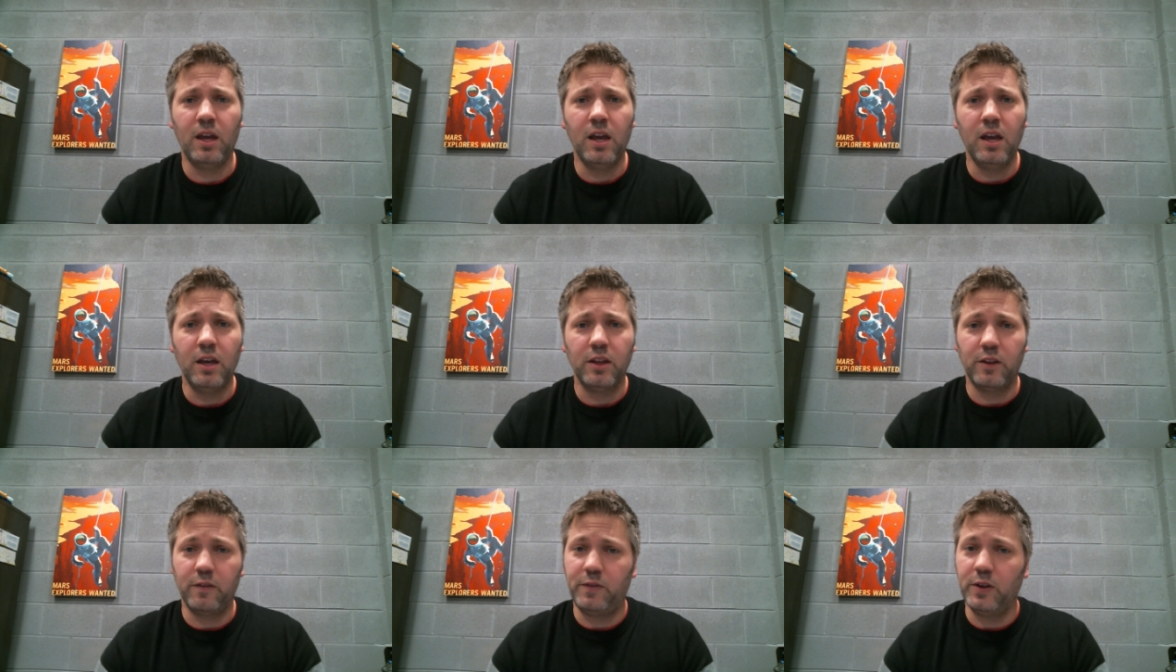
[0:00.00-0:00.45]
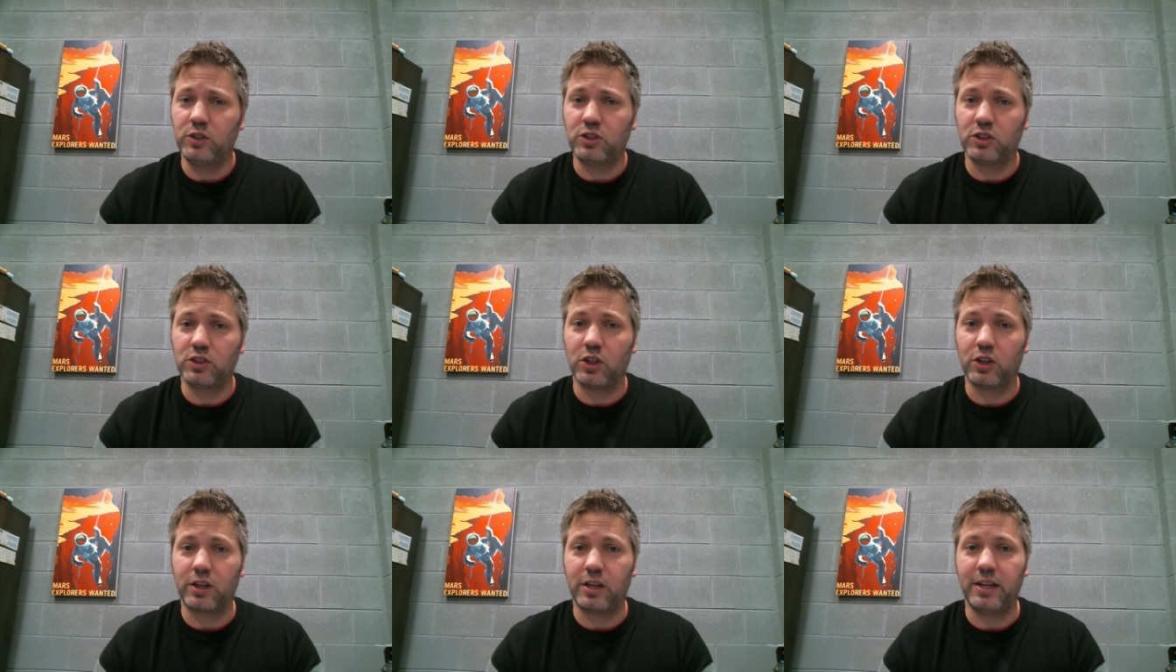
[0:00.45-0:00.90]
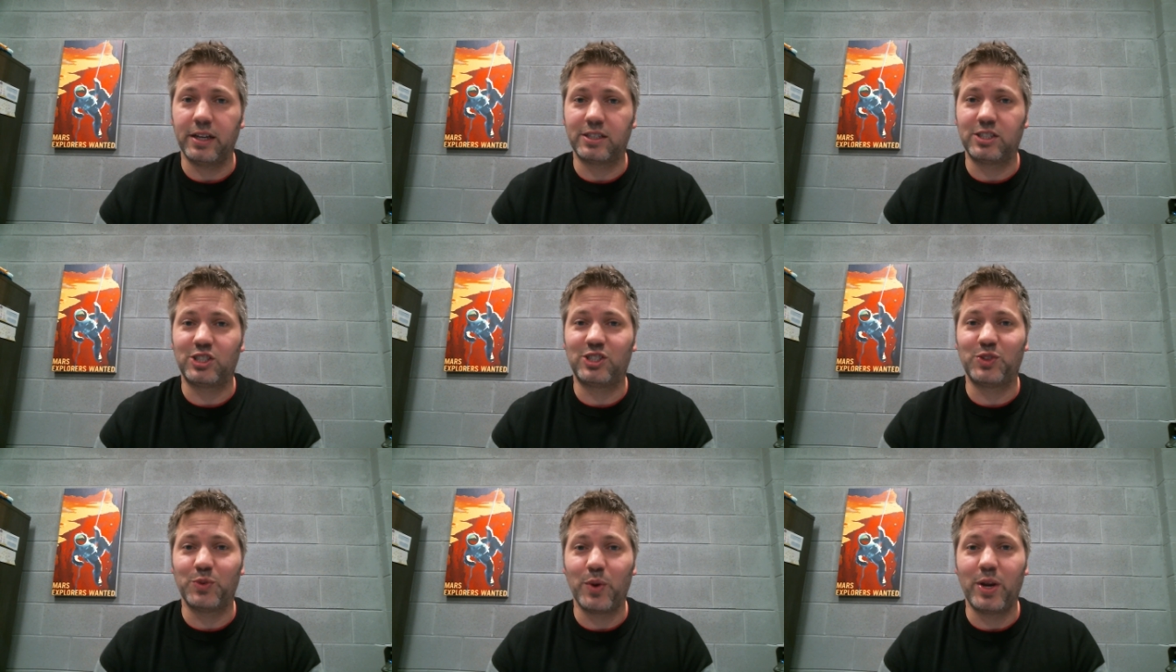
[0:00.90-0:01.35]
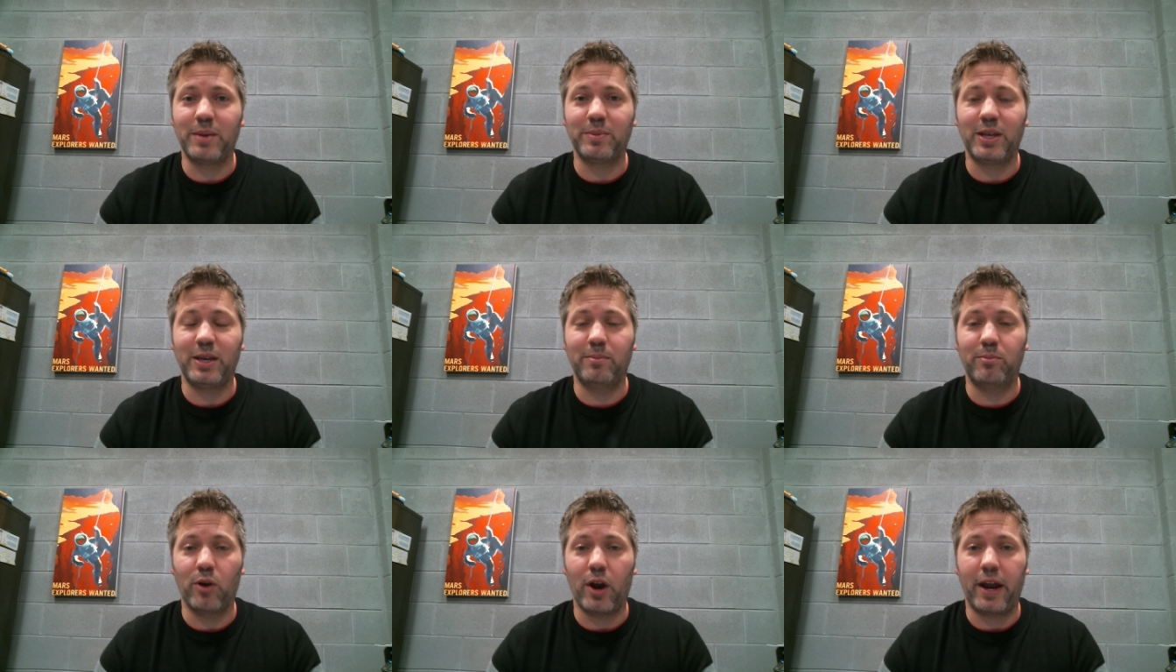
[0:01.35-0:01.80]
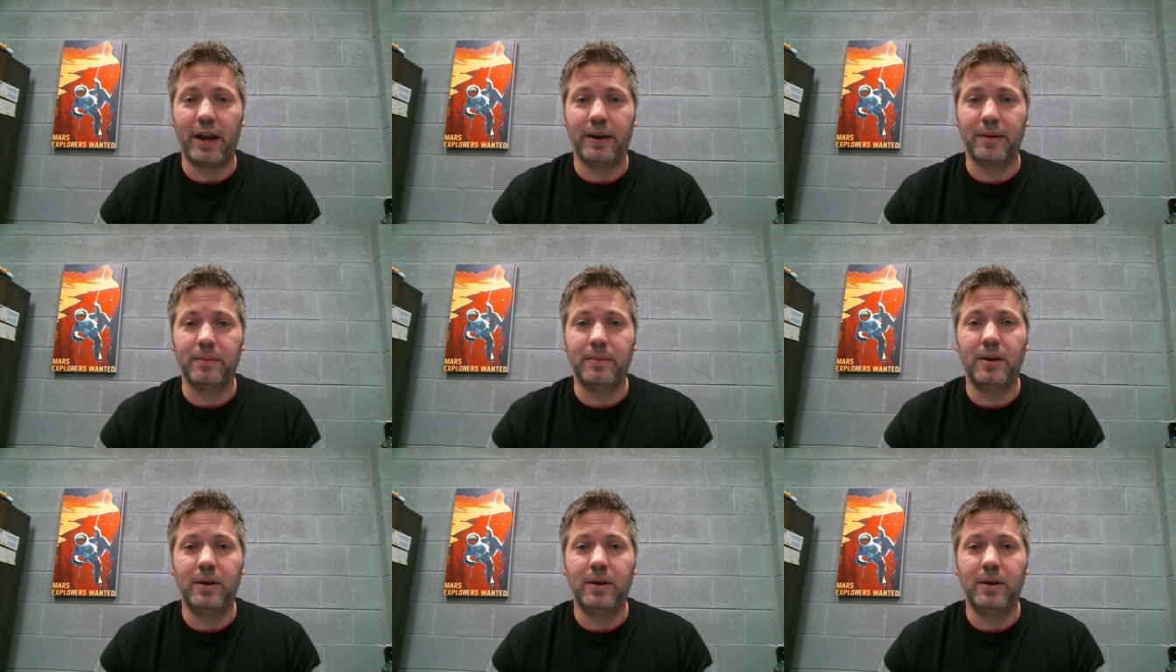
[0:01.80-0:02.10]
The future is looking extremely bright.